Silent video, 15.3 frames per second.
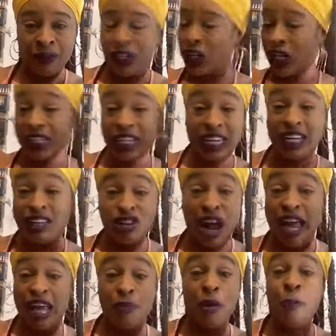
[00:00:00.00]
They're talking to
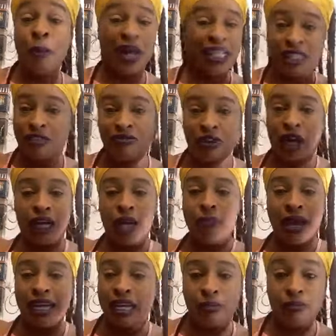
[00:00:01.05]
try give me pills to
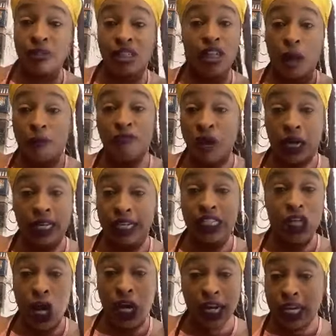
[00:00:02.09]
fucking make them stop
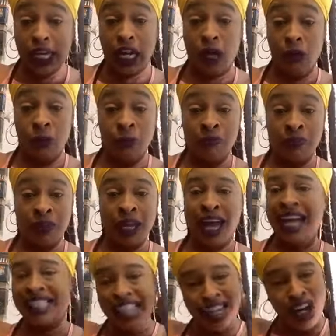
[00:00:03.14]
fucking talking, you know.
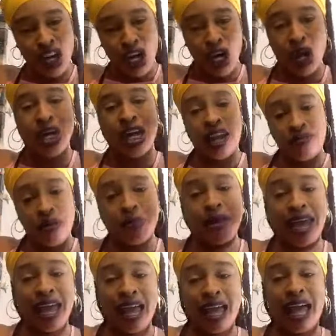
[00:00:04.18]
I say no, no, no, leave
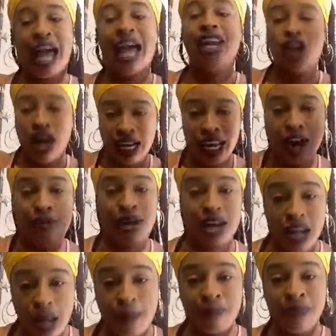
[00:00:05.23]
them there. I know how to get
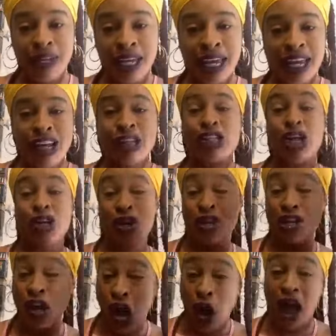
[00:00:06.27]
rid of them. So
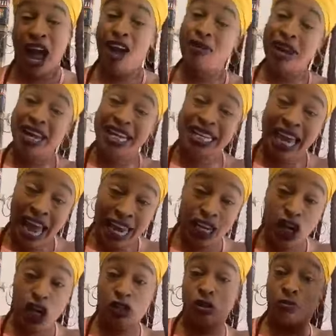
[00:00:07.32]
you know I already
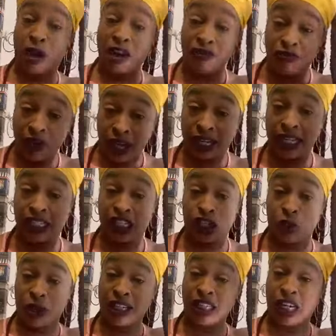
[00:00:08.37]
diagnosed with my fucking
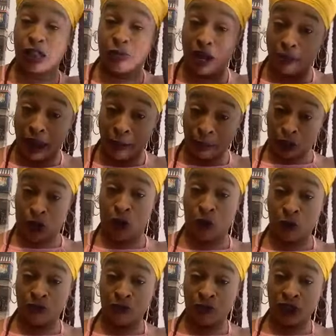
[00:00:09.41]
situation as being
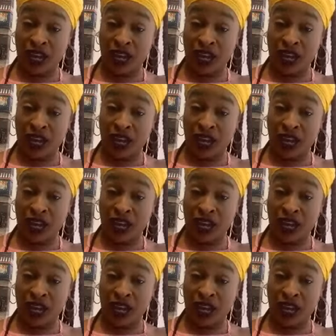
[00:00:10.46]
bipolar.